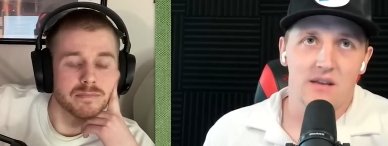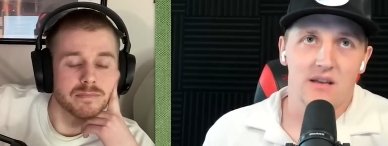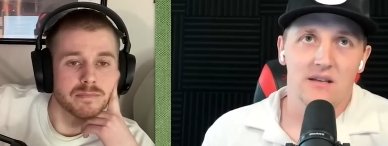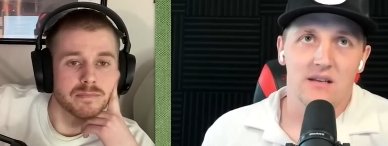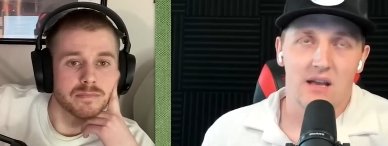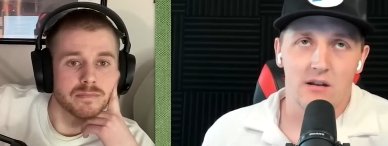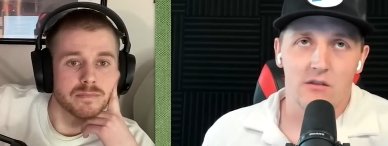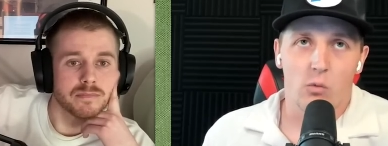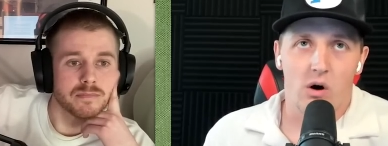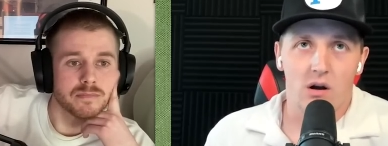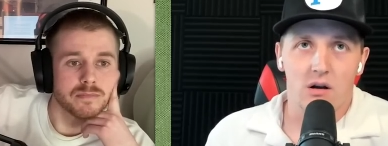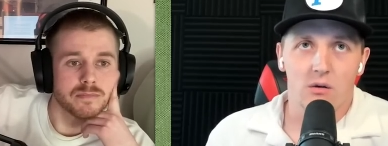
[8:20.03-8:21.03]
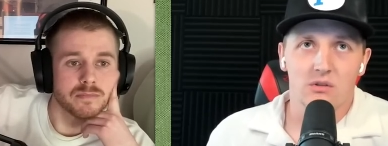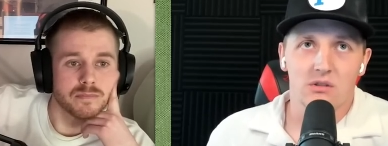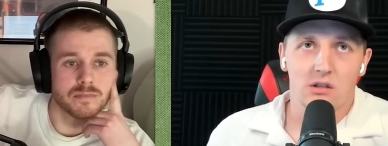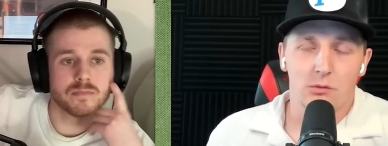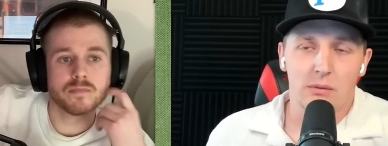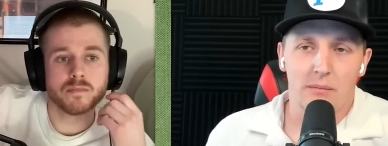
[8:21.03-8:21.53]
Speaker 1: and then Kenneth Walker was
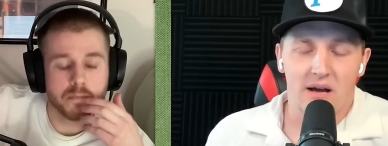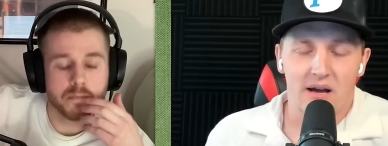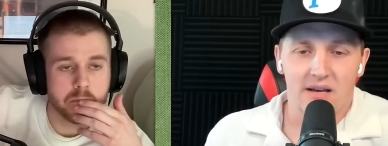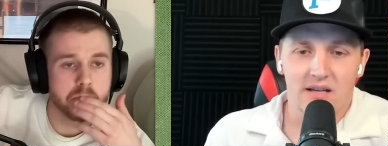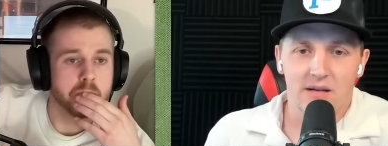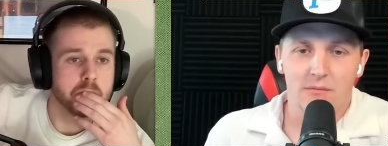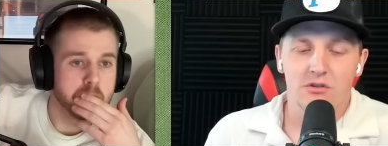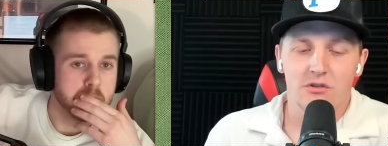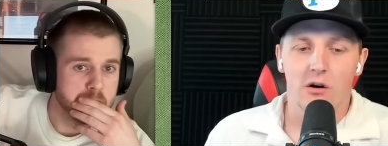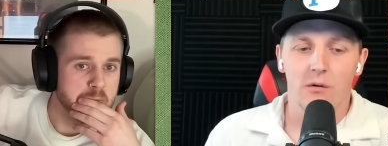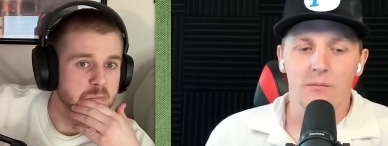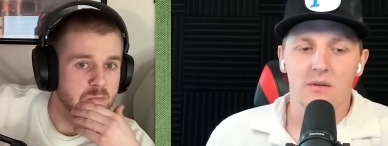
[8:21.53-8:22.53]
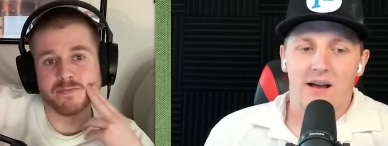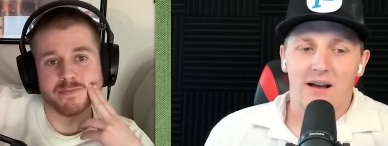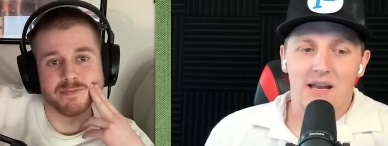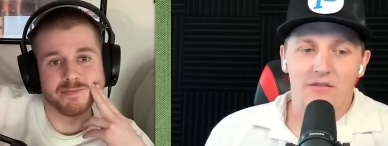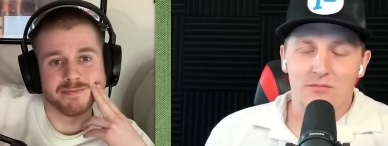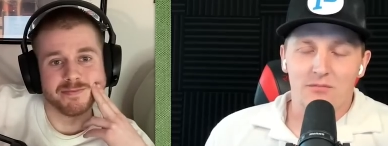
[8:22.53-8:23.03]
a little bit behind him. So
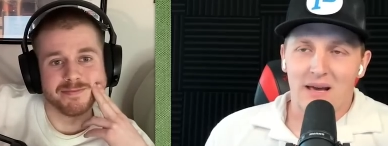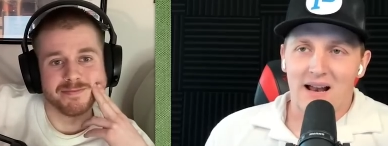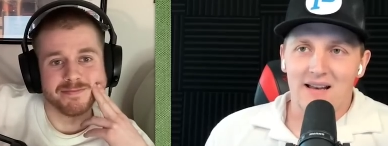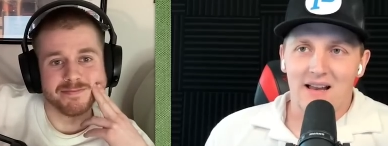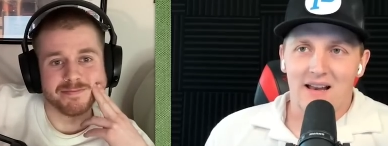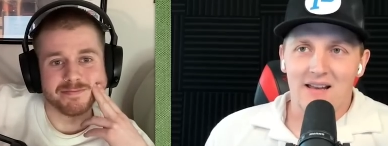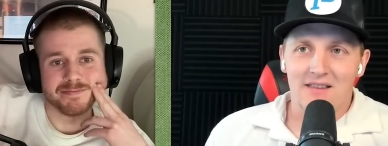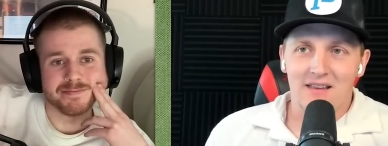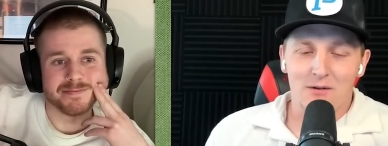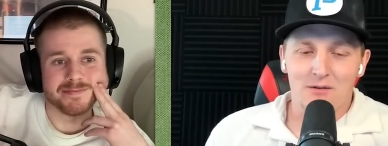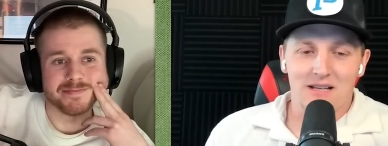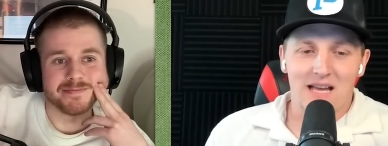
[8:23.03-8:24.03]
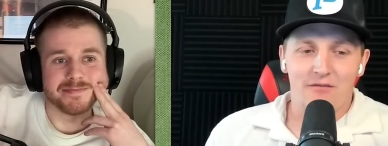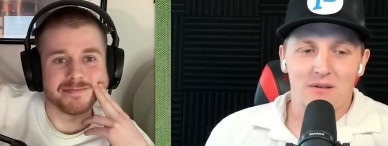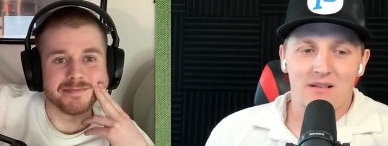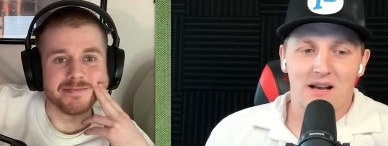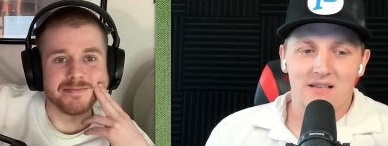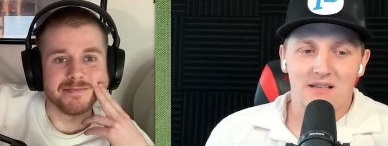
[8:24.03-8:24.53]
Tyjon Evans, man, I didn't I didn't think I was going to have him
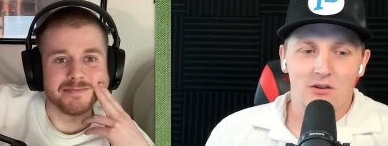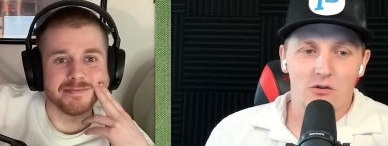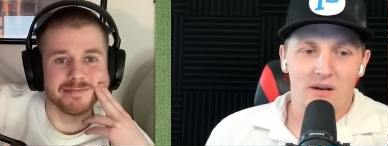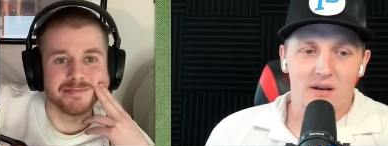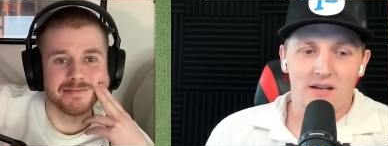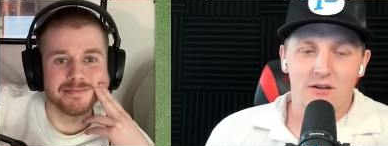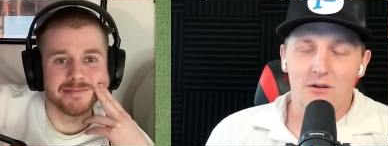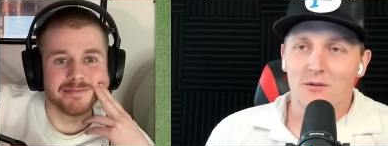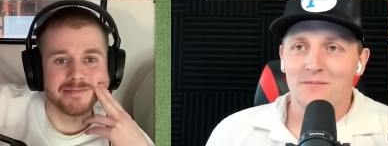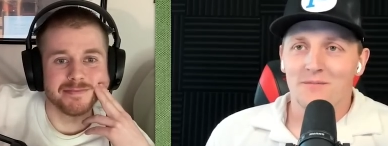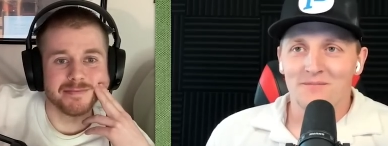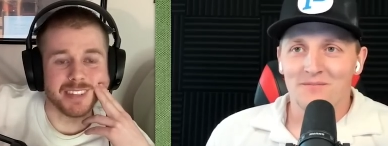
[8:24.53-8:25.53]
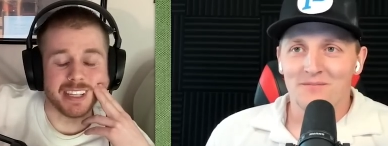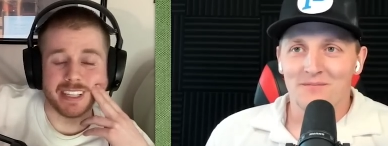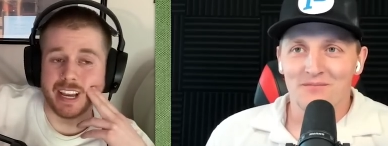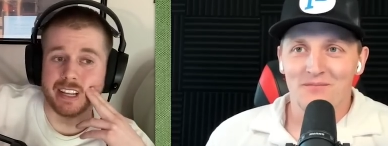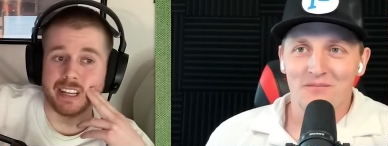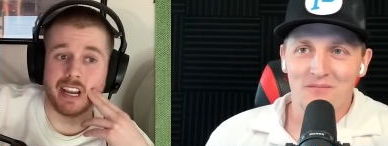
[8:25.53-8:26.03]
as high as I do, but I do.
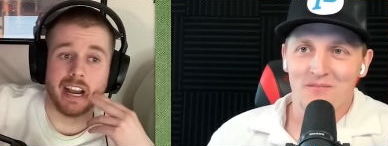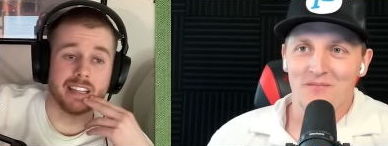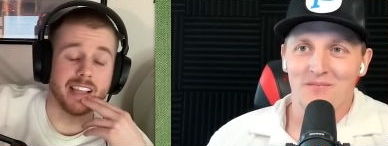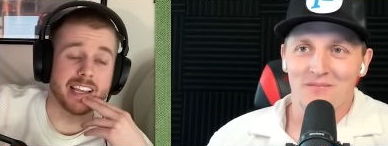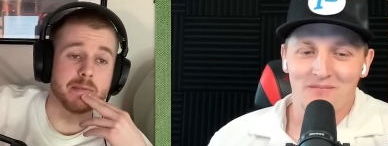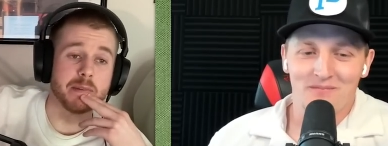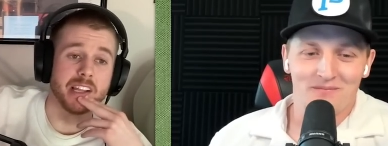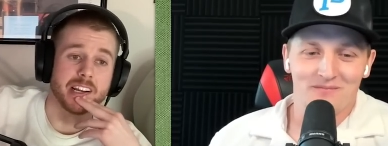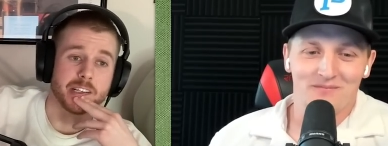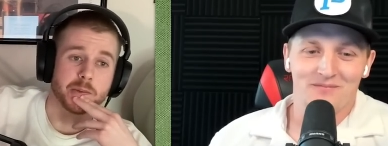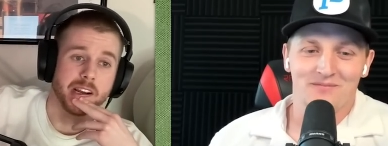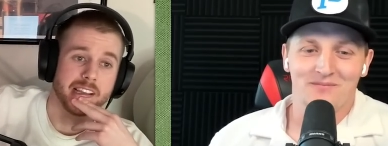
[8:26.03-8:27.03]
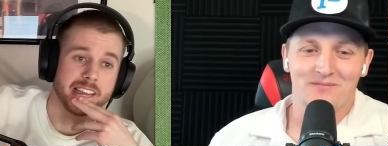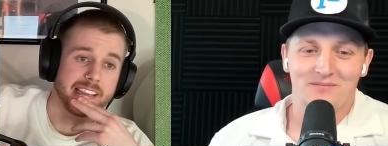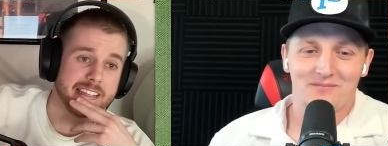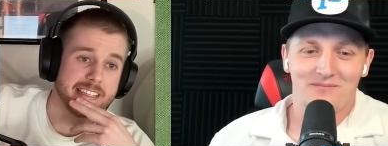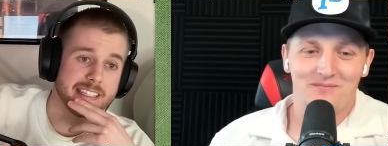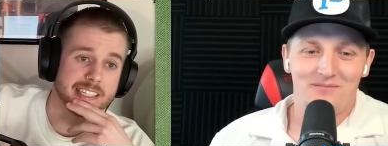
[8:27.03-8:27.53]
Speaker 2: Yeah, yeah, I like him a lot as well. I think
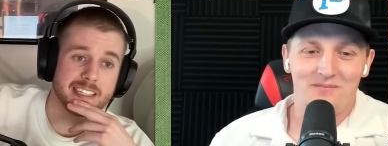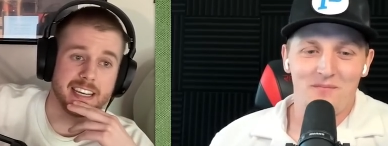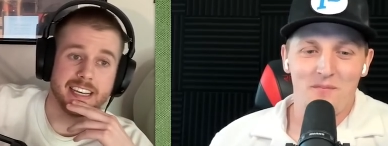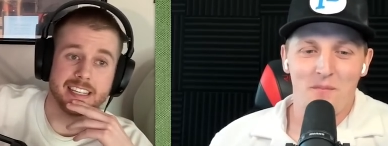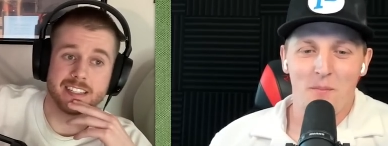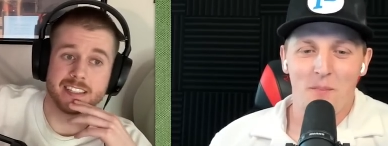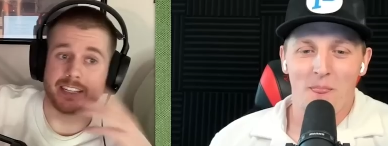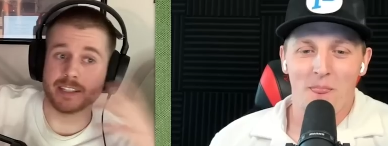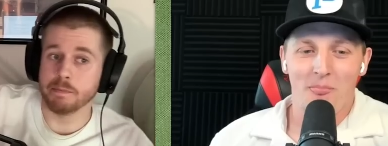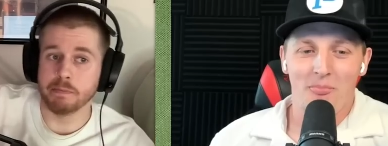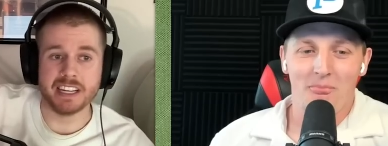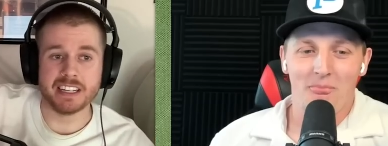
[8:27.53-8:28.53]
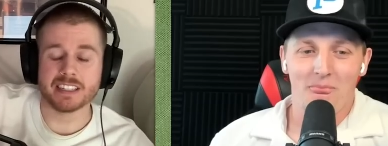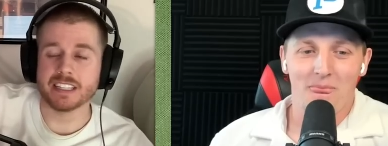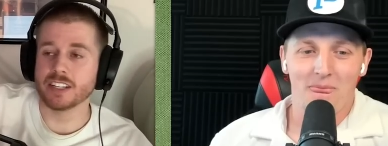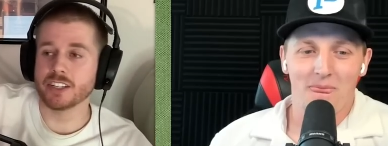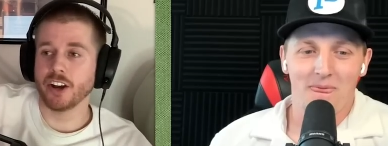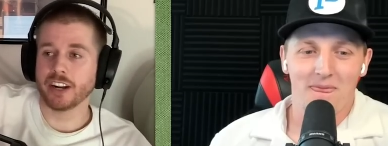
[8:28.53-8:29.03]
he's he's he's a beast. He's
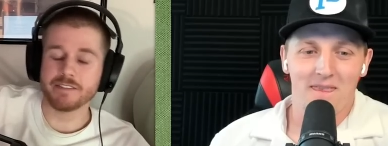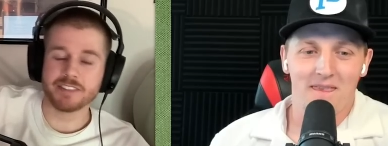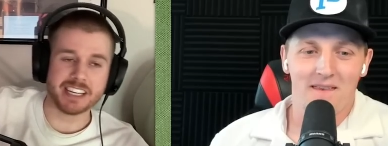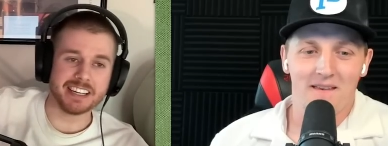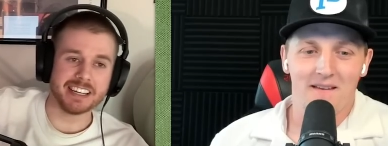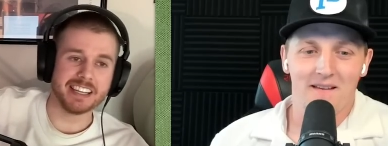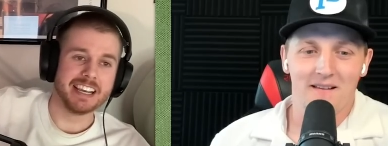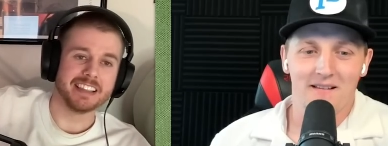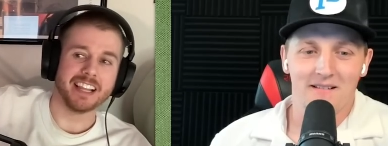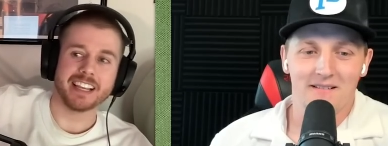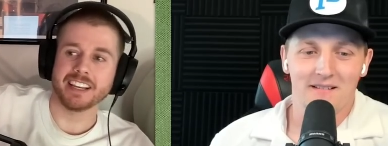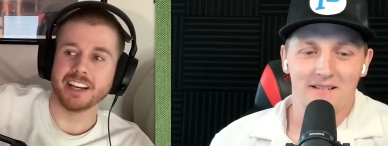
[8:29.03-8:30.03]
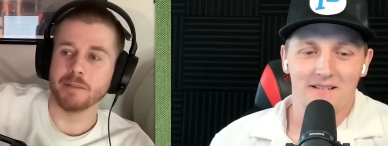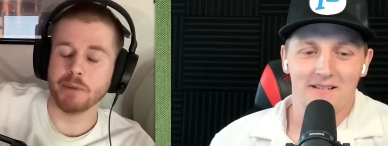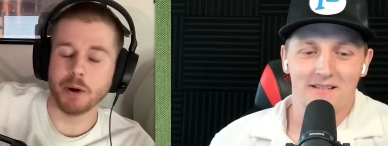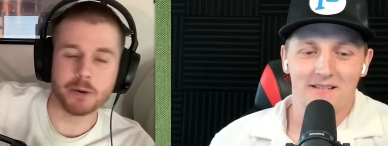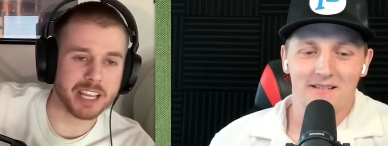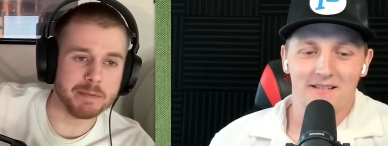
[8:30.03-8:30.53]
a dog. I've seen like uh,
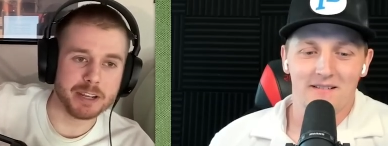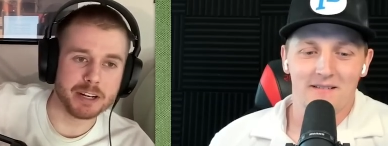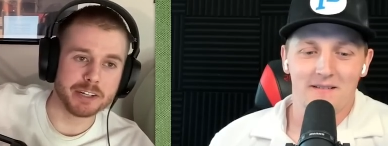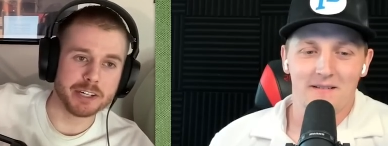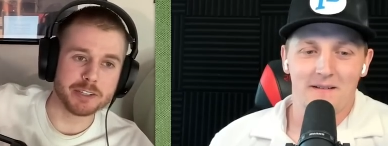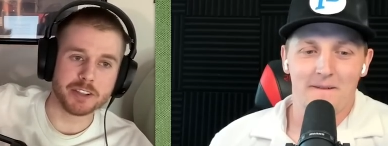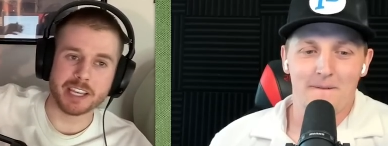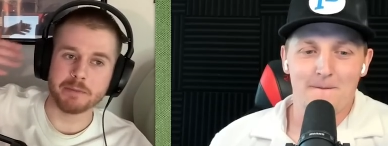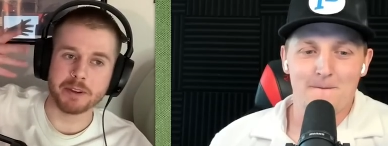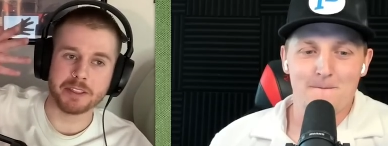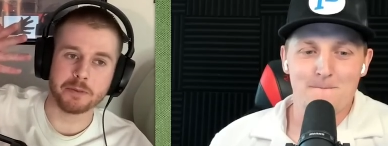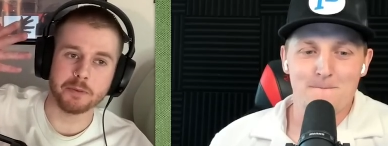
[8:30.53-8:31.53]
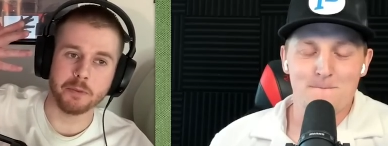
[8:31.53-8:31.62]
post game interviews with him with